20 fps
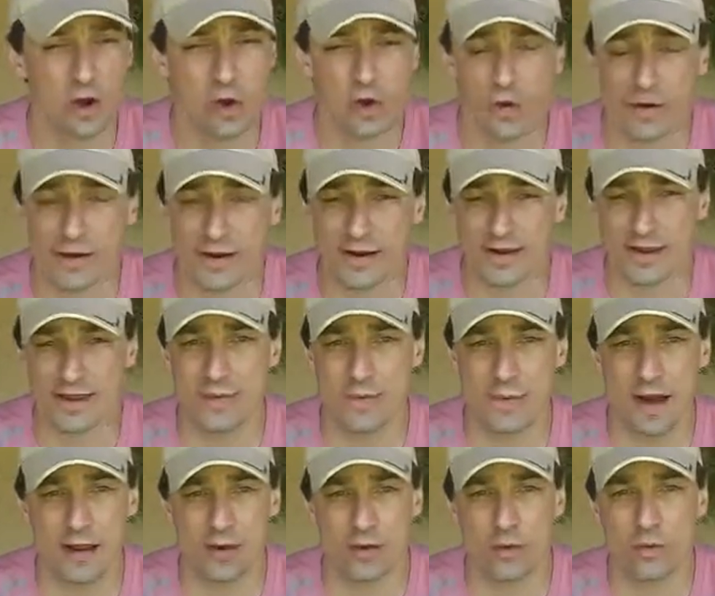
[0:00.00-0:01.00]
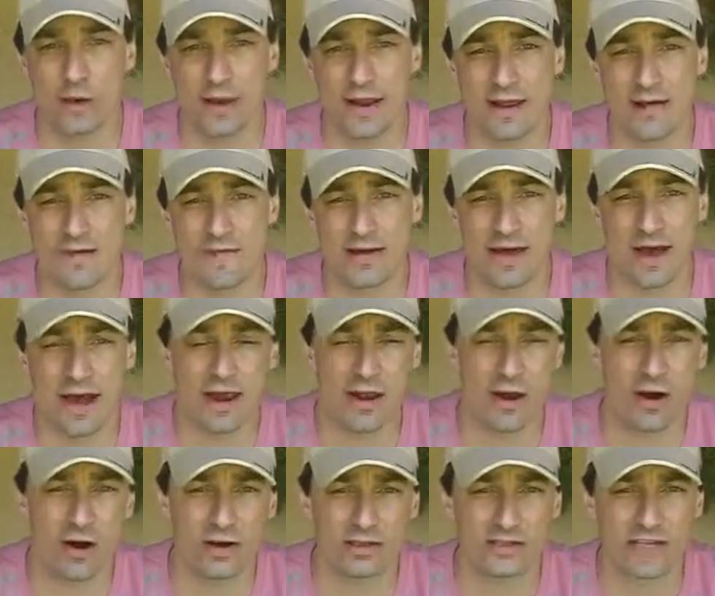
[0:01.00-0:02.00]
or an email or whatever
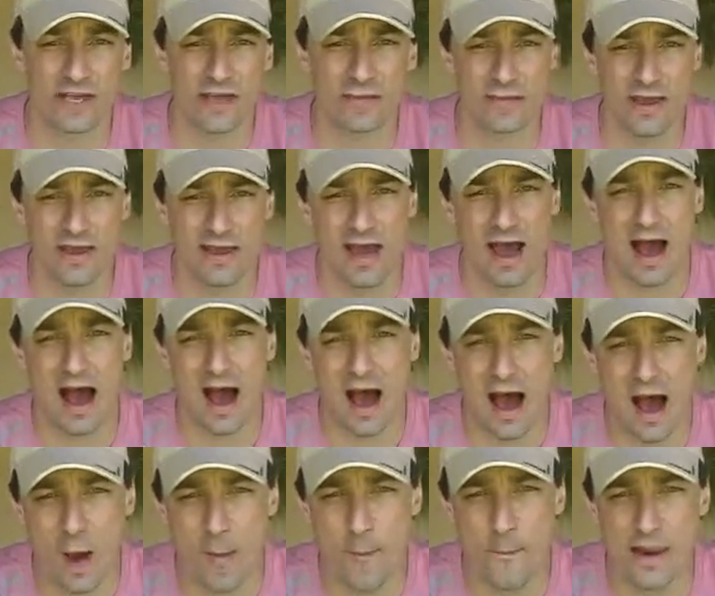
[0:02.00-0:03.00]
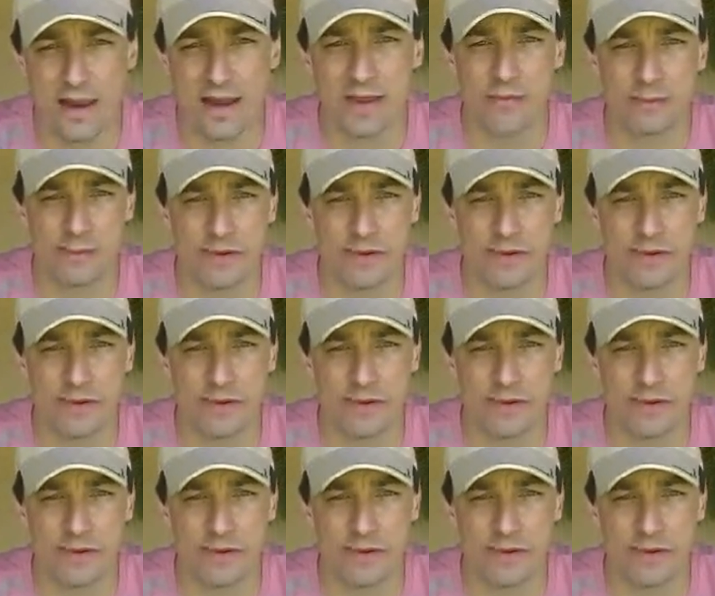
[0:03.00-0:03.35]
and asking me, how many